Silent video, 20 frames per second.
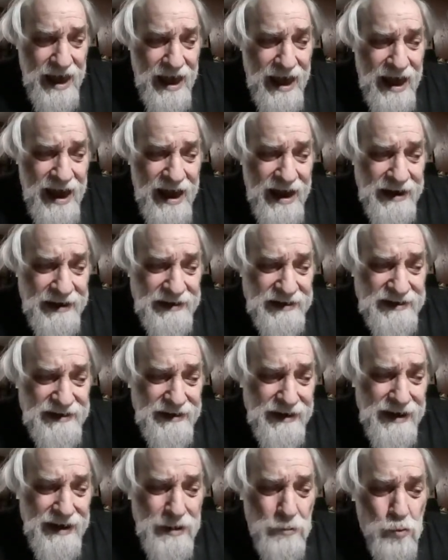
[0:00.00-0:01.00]
And
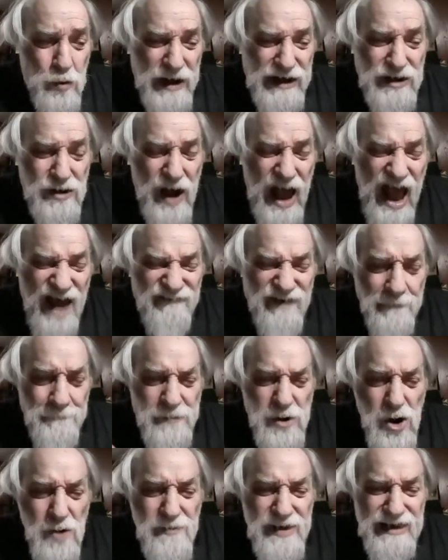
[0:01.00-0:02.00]
when you have a
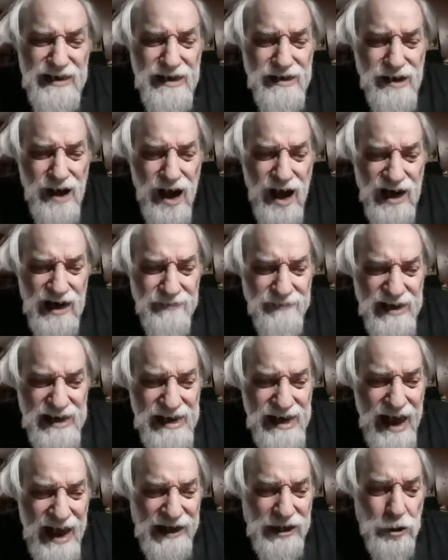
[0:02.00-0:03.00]
booming
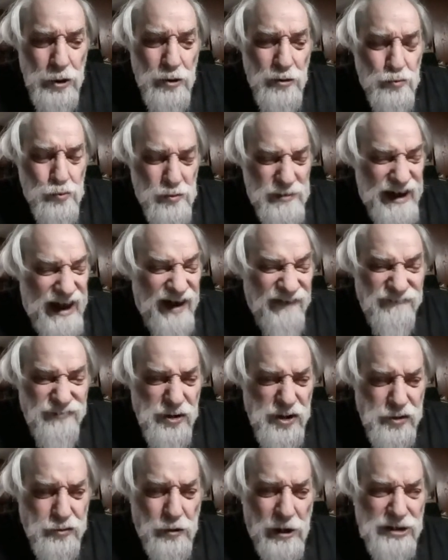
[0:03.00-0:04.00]
economy and your
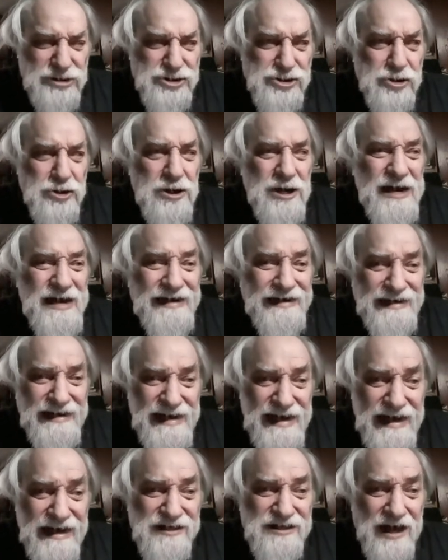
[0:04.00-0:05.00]
infrastructure
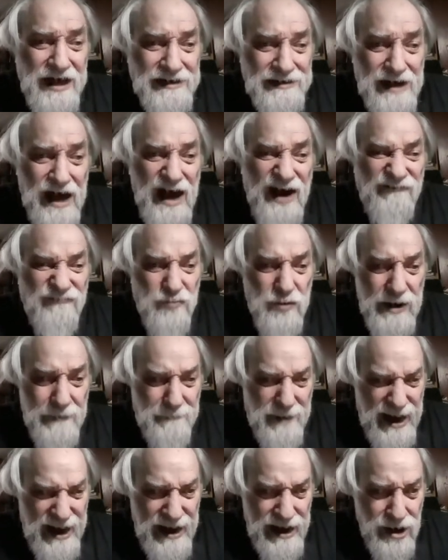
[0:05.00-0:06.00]
needs a lot of
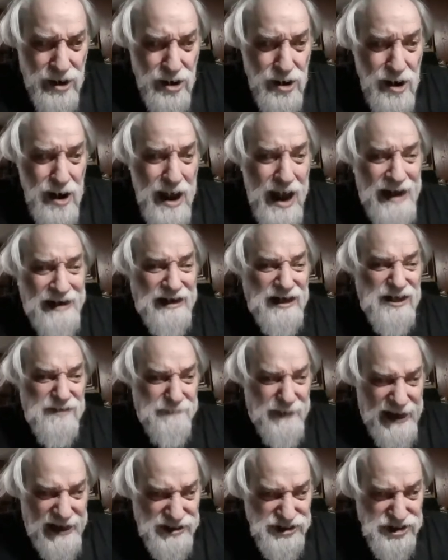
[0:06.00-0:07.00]
repair and
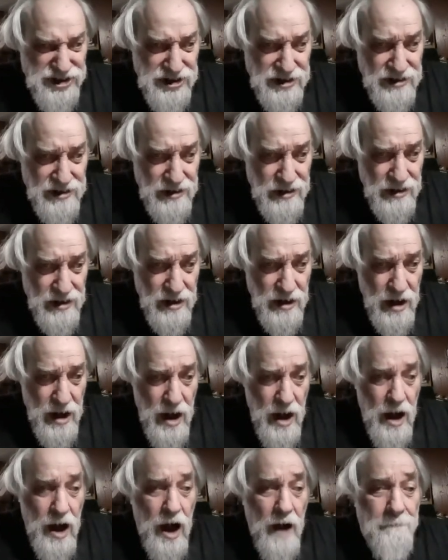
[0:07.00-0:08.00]
expansion,
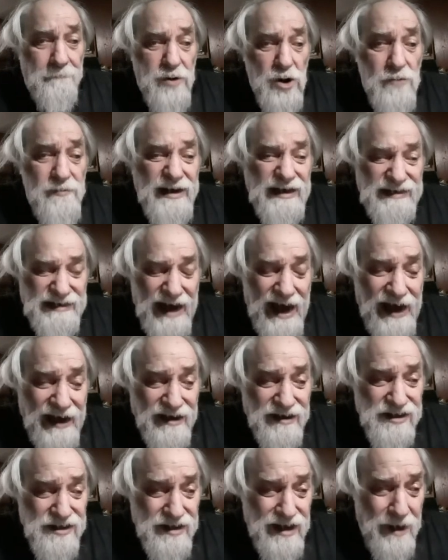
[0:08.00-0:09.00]
a booming
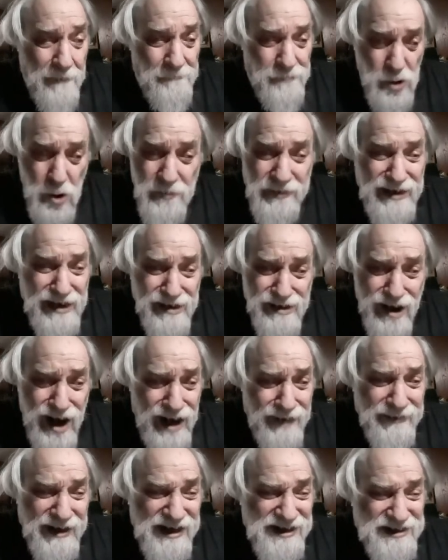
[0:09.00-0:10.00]

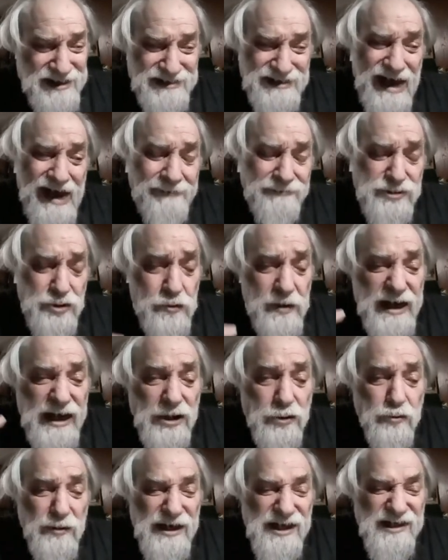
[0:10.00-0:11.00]
economy is the time to
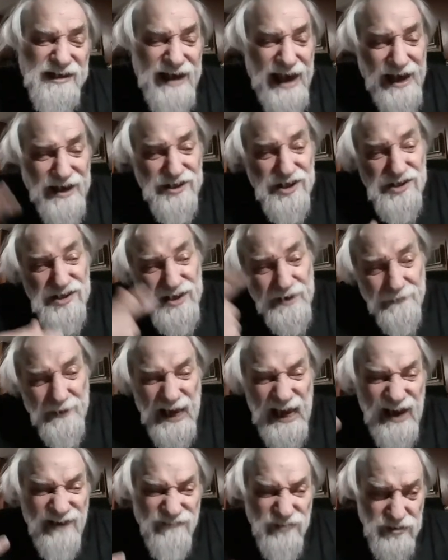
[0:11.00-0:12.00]
increase taxes to
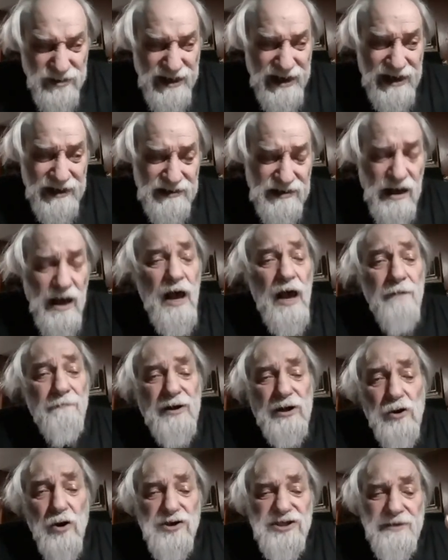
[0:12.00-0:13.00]
pay for that,
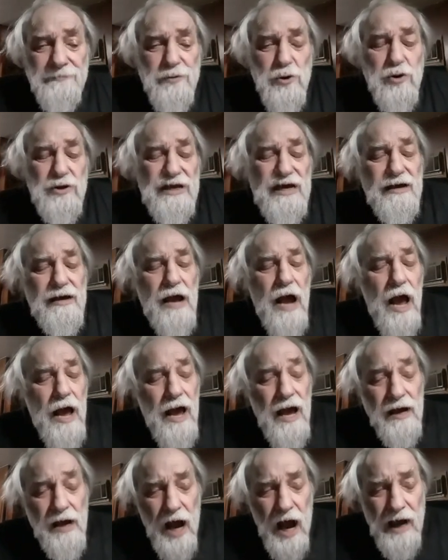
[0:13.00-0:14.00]
because the booming
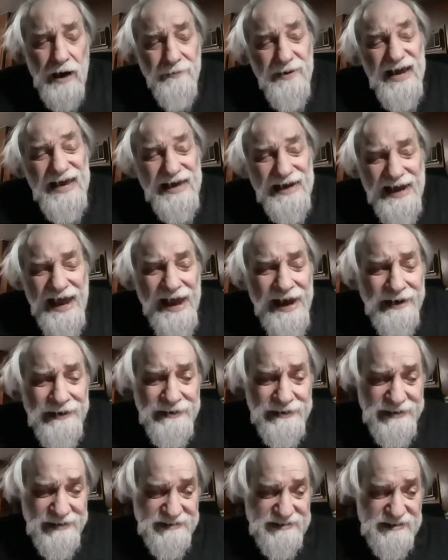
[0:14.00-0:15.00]
economy can
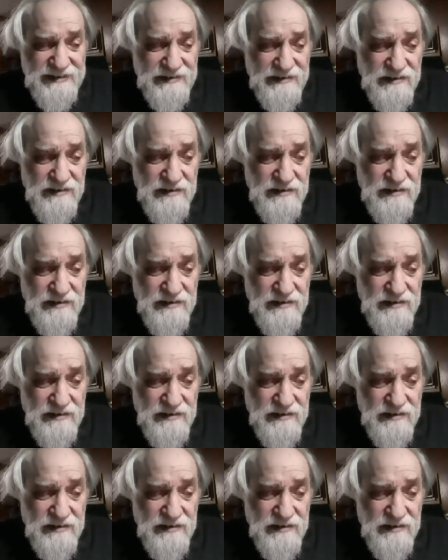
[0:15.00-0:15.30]
handle it.